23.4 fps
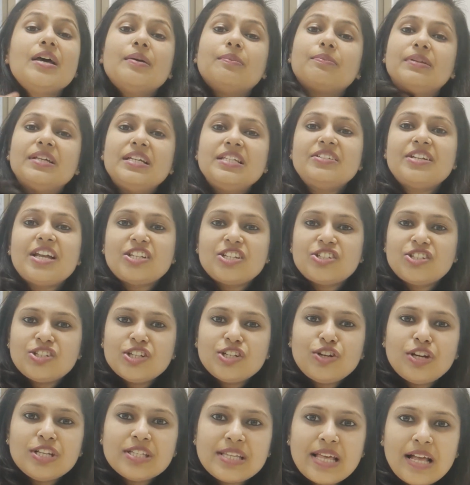Please register
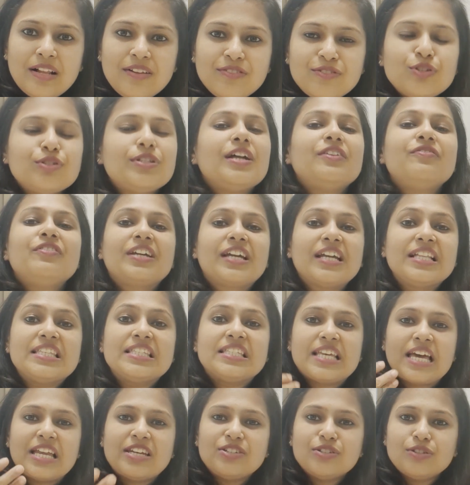yourself so that we can
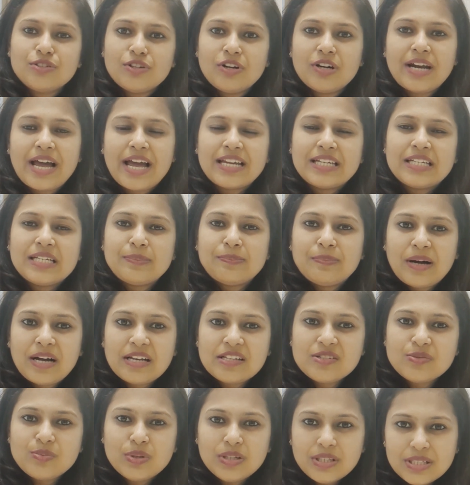send you your ID
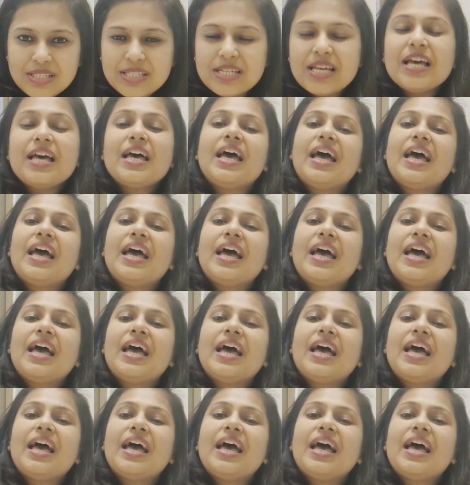passwords